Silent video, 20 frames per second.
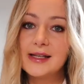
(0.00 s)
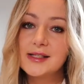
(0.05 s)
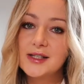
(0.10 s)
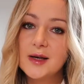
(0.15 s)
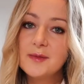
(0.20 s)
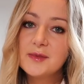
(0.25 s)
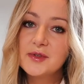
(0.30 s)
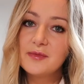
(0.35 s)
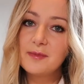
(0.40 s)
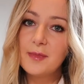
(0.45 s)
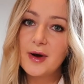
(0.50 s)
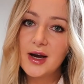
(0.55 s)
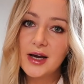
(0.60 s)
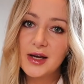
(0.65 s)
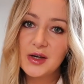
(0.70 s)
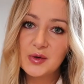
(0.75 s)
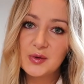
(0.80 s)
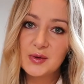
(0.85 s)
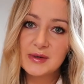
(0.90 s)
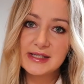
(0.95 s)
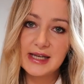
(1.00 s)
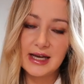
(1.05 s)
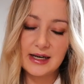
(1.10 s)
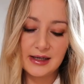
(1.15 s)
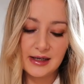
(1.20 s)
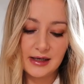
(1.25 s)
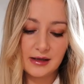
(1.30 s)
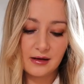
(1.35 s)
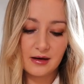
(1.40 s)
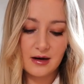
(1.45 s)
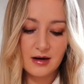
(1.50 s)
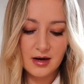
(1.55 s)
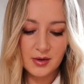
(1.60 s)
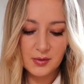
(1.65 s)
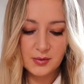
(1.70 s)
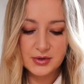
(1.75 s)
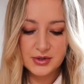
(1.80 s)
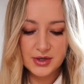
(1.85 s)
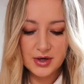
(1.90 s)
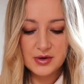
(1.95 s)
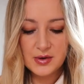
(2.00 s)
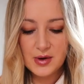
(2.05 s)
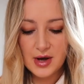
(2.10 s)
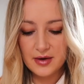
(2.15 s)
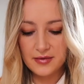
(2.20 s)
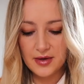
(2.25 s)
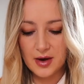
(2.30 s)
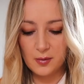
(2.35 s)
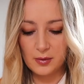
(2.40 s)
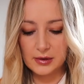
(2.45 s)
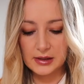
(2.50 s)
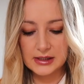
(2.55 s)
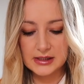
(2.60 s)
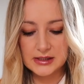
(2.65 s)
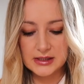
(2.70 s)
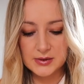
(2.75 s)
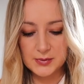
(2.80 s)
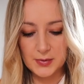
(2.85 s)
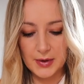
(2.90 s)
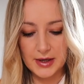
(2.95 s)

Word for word: In terms of buying or selling, I will show you how that works as